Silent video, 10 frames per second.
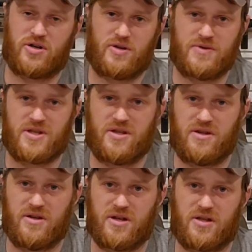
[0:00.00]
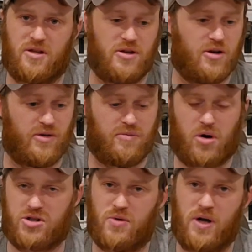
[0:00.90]
that was in the
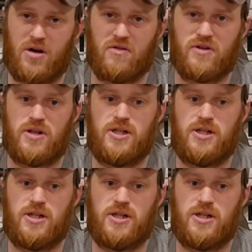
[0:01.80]
Mark 12.